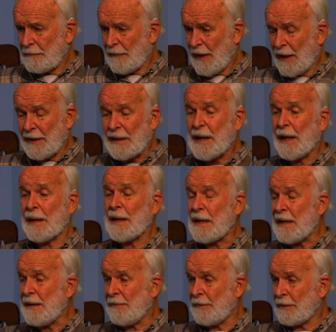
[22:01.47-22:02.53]
and
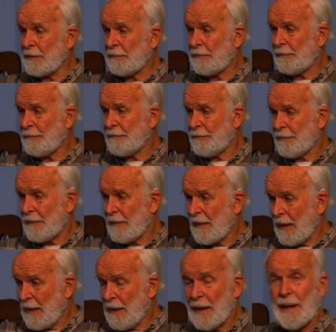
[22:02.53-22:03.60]
getting even,
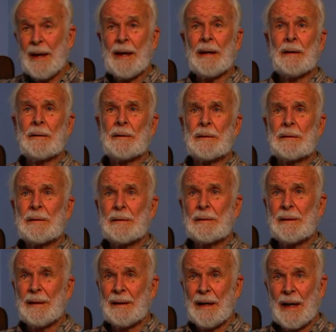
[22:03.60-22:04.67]
anger
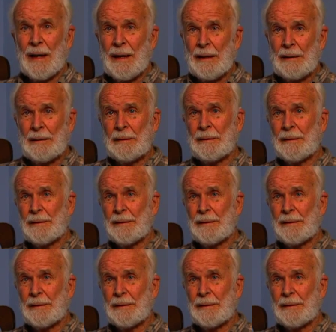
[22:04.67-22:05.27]
and hate